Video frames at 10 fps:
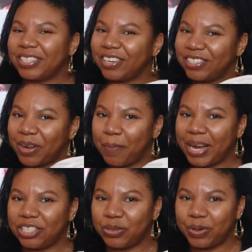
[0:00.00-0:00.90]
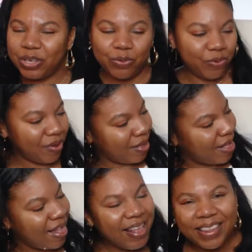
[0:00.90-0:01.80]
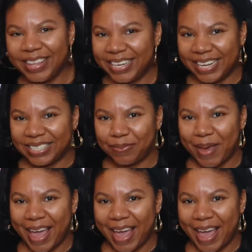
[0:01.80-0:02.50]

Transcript: I'm just gonna start by showing you the dust